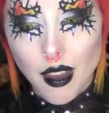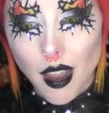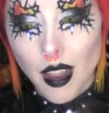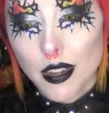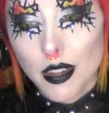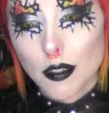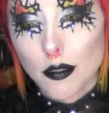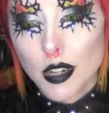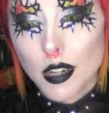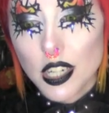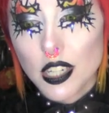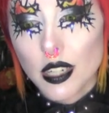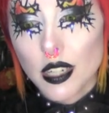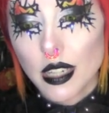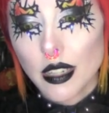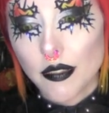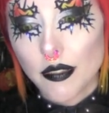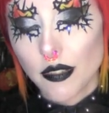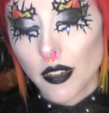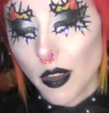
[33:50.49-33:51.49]
I'd
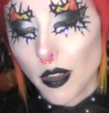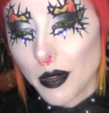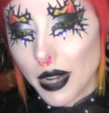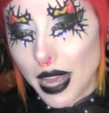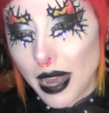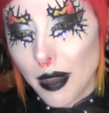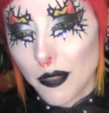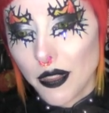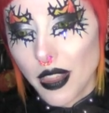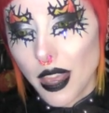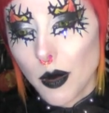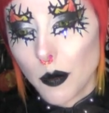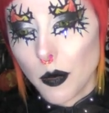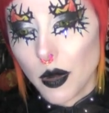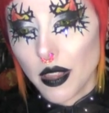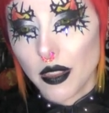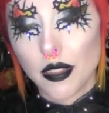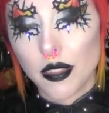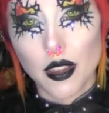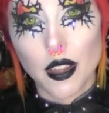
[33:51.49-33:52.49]
originally flown out there
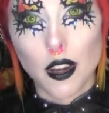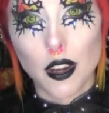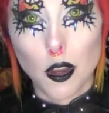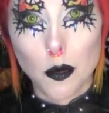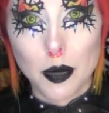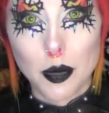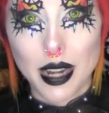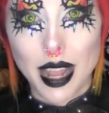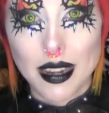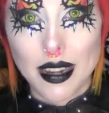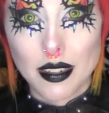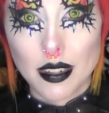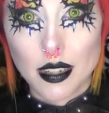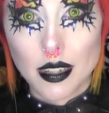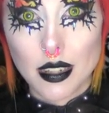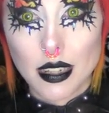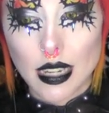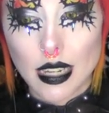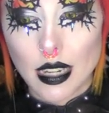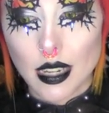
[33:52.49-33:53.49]
with an
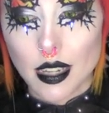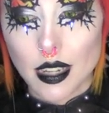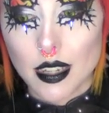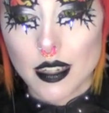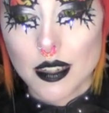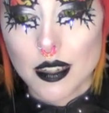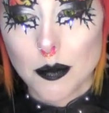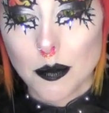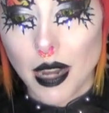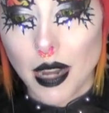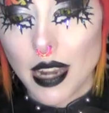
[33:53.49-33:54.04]
open-ended ticket,